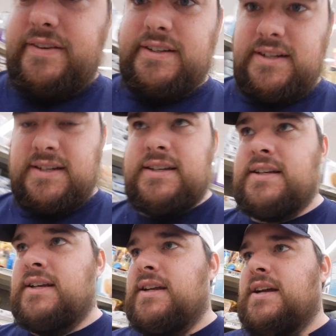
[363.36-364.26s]
filled
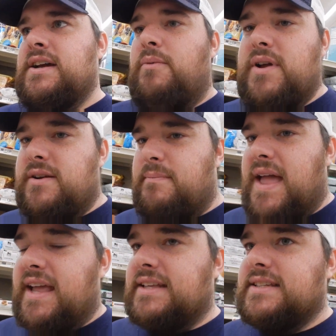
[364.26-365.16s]
when you're yeah,
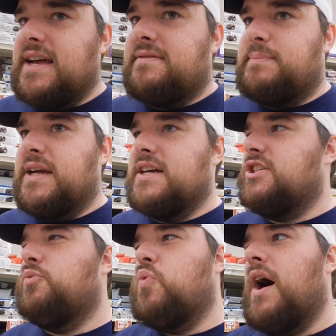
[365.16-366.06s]
making stuff because,
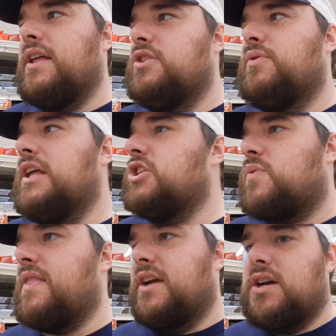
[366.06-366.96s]
because you want, you really
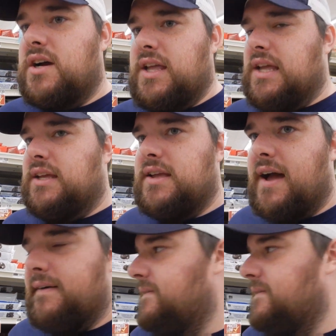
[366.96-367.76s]
just want the edges, cookie. Yeah.